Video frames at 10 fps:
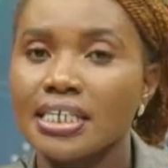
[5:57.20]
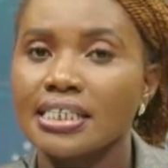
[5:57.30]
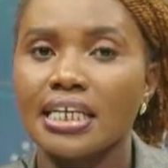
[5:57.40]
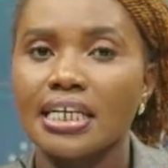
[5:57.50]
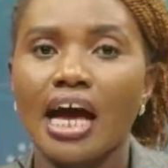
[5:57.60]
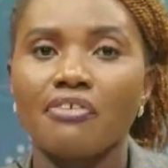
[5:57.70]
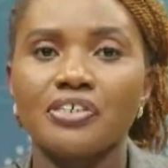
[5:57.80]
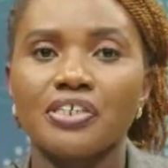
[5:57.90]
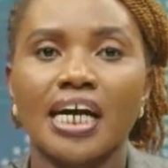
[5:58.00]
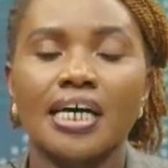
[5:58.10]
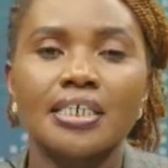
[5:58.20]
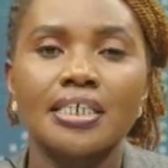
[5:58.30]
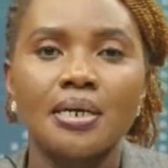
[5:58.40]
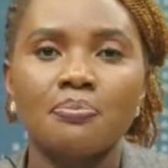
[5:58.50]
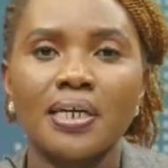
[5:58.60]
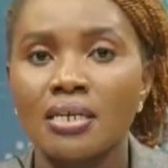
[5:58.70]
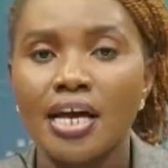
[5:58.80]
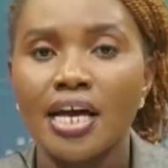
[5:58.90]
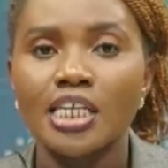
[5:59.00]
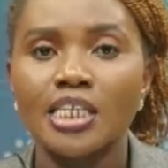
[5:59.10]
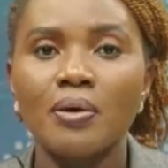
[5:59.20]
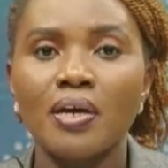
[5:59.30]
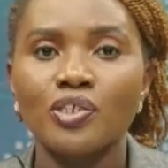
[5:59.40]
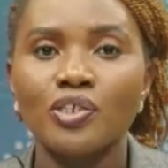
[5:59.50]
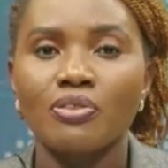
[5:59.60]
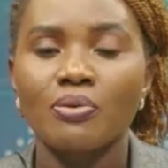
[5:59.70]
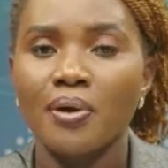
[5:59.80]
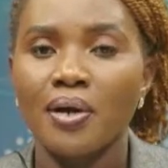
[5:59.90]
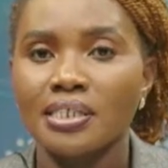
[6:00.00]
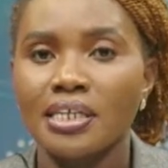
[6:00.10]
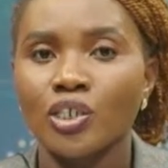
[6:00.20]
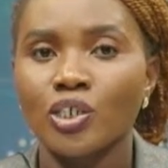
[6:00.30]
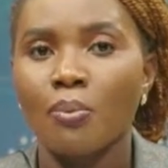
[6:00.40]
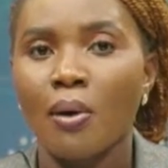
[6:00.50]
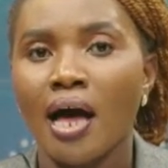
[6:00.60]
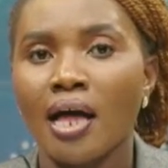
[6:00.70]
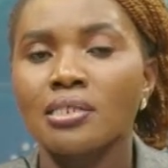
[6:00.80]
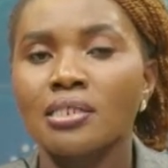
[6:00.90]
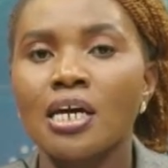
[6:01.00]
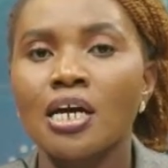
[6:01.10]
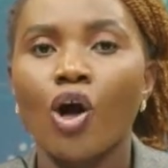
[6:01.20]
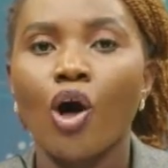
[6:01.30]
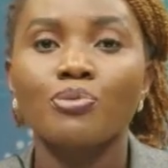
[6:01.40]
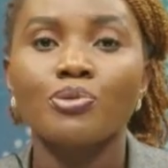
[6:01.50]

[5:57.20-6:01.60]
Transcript: Still in Africa, his speech at the presidential palace comes